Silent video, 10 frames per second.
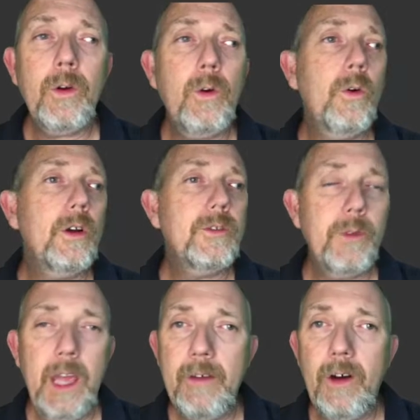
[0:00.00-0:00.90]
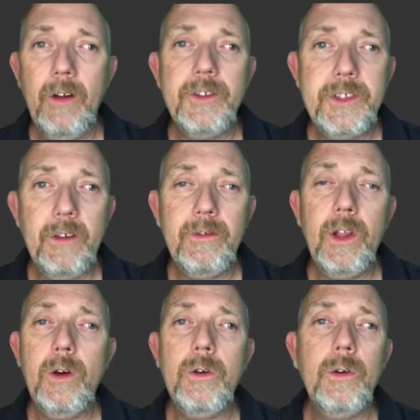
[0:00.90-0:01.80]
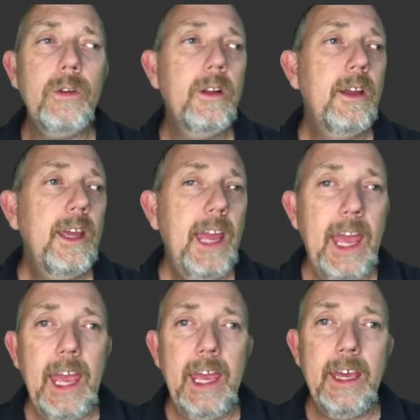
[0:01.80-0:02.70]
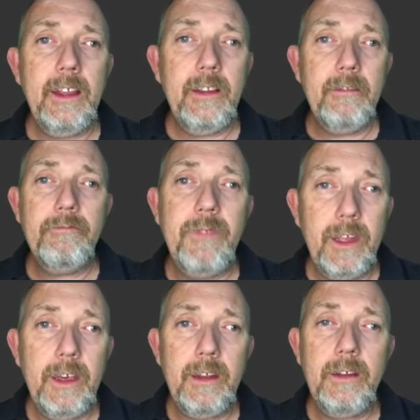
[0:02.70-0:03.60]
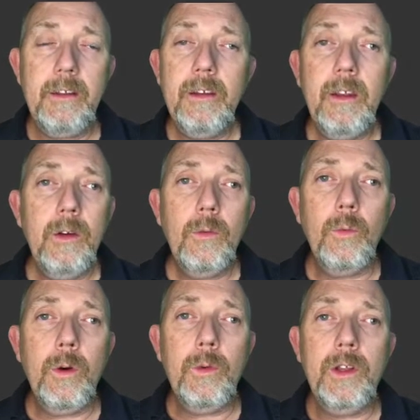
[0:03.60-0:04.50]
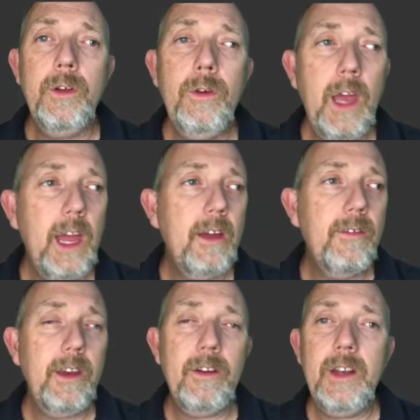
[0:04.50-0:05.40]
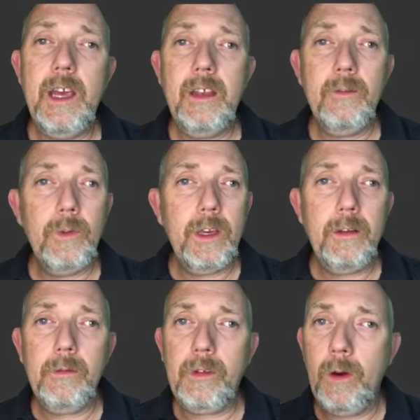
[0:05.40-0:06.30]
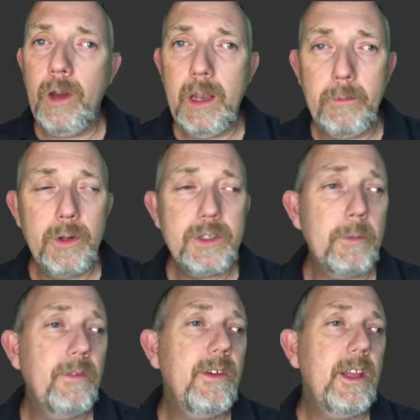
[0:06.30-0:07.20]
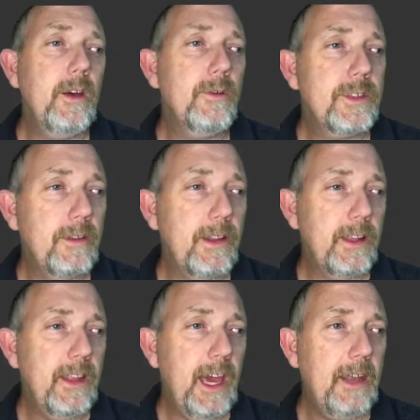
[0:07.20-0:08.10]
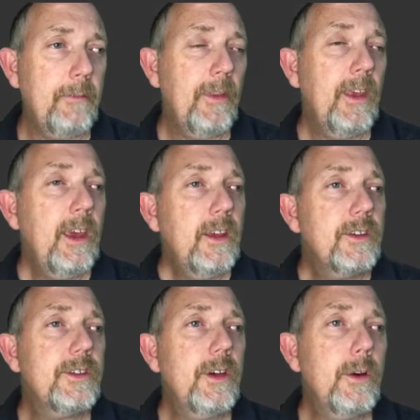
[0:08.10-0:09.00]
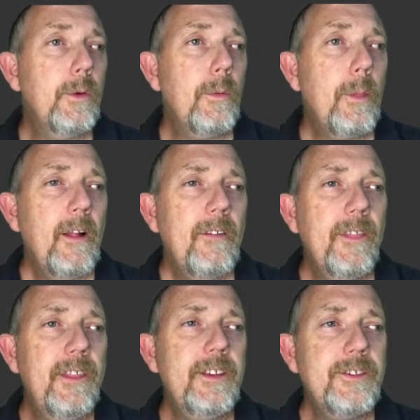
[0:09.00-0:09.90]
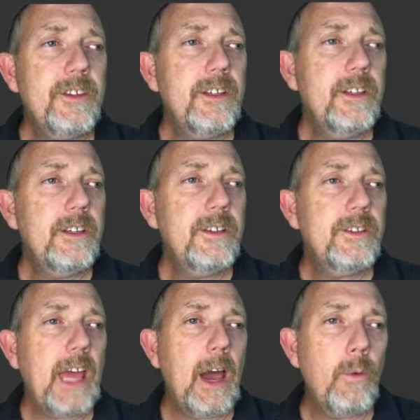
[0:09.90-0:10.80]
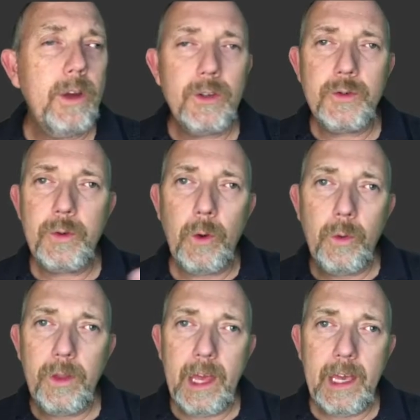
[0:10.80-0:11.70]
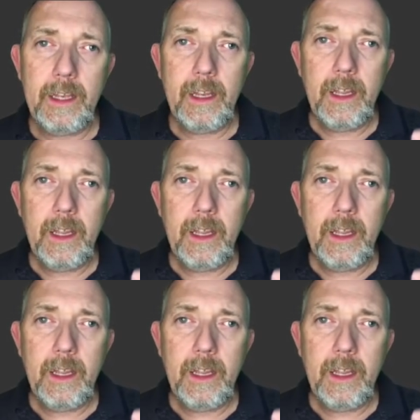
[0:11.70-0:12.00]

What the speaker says: records. We have all the stuff local. And then when we do have internet, we can go ahead and push up the video and stuff like that. So this is how we control that